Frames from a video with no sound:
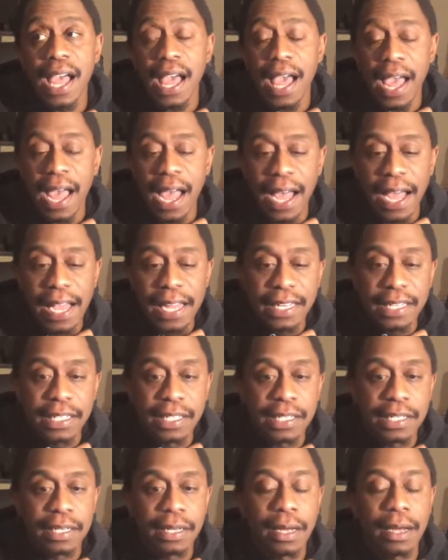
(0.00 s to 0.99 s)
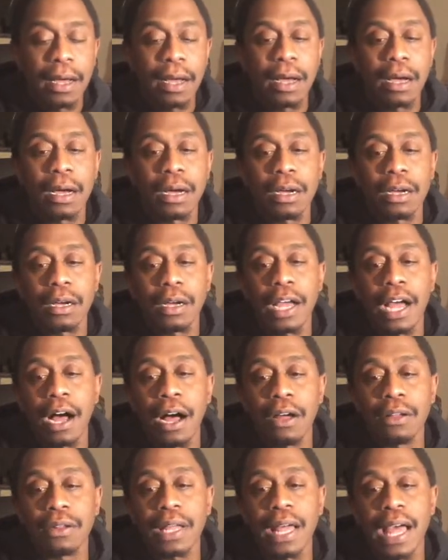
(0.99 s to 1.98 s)
at
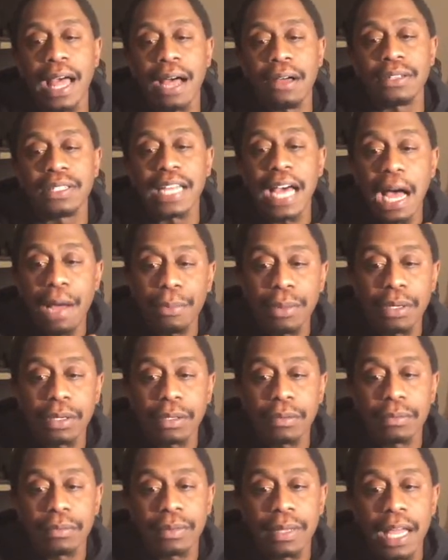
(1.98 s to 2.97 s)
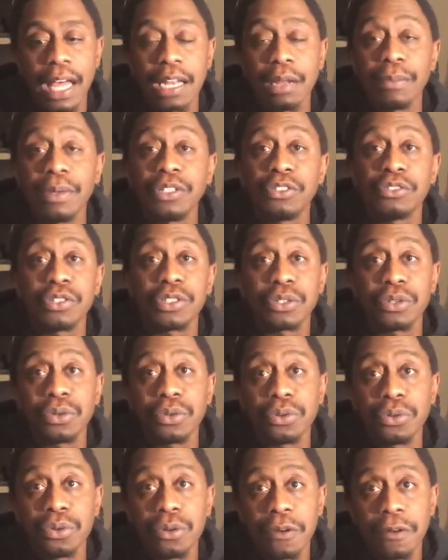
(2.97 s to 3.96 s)
Altama Elementary
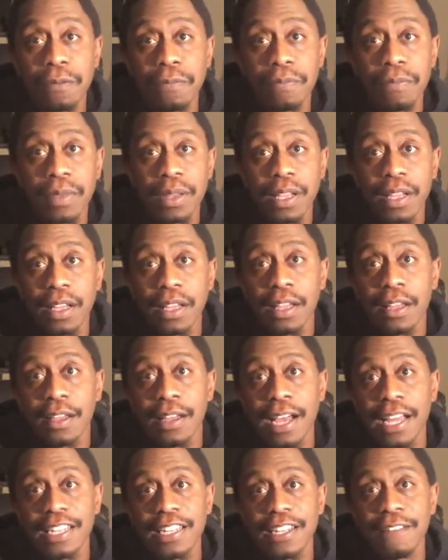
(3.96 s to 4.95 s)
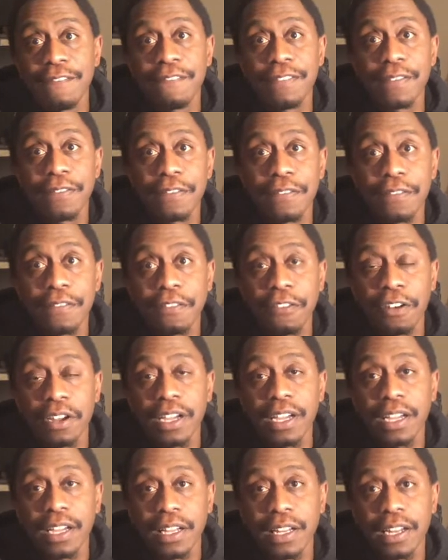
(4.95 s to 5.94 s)
School. I did fifth
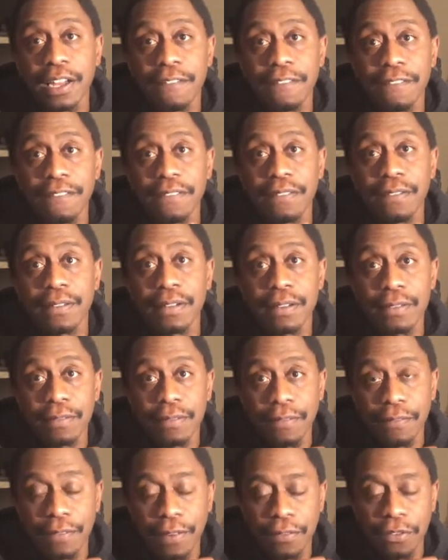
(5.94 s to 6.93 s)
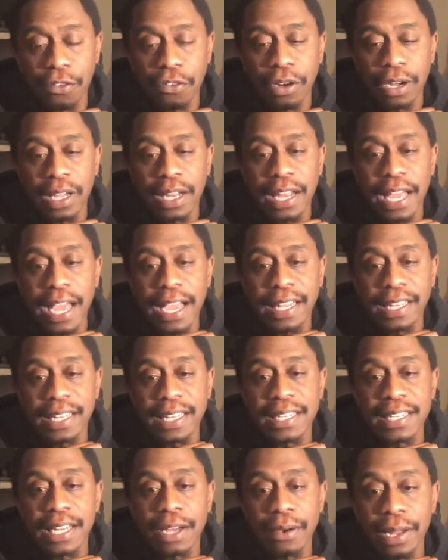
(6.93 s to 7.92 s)
grade at
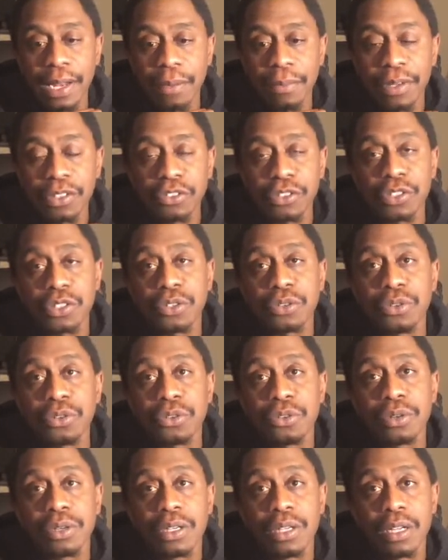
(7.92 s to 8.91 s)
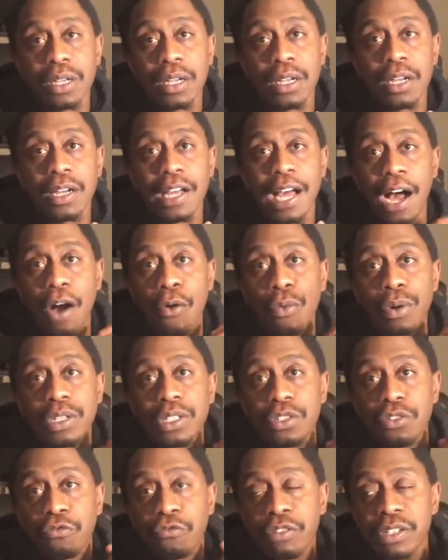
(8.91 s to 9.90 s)
Glendale Elementary School. I went
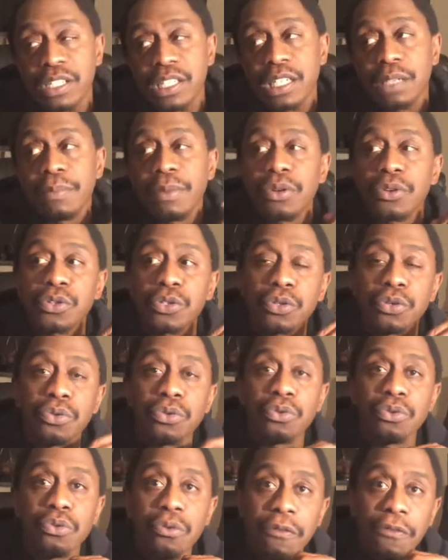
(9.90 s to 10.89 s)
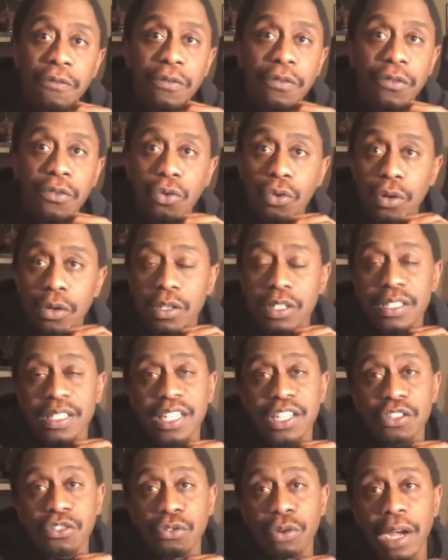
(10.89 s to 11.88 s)
to Risley Middle School for
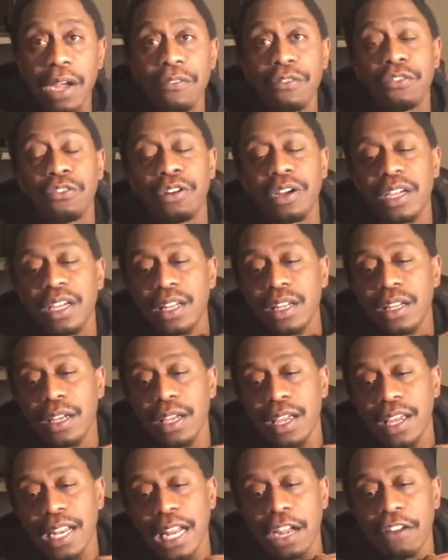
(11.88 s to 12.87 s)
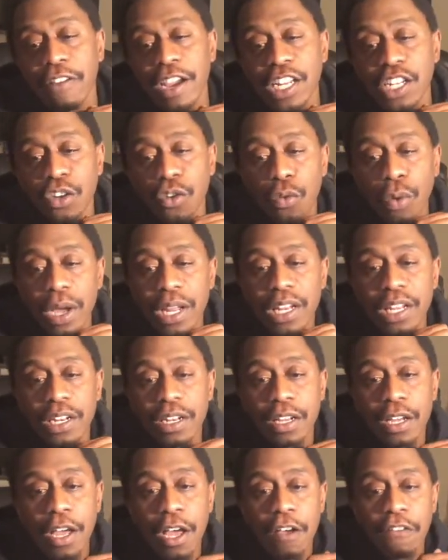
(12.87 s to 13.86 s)
6th through 8th grade, and I graduated
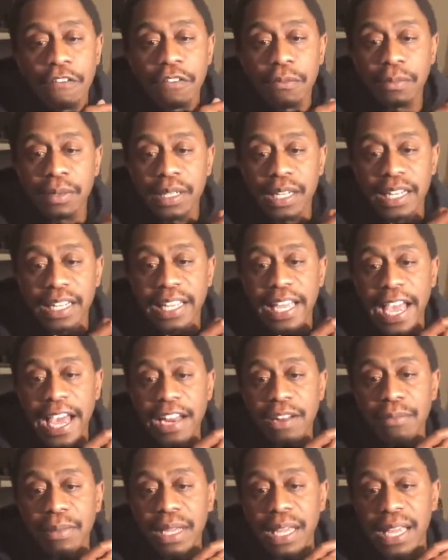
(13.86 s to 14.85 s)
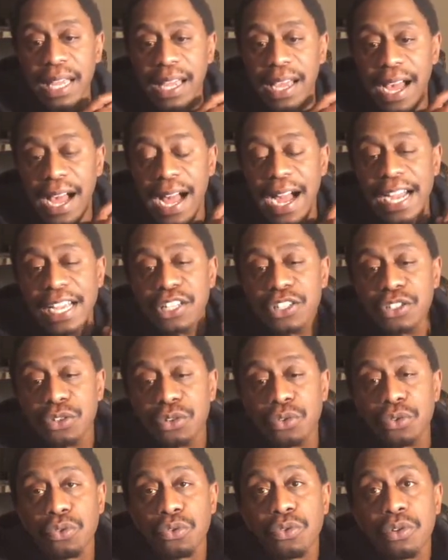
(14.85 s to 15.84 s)
from Glen Academy High School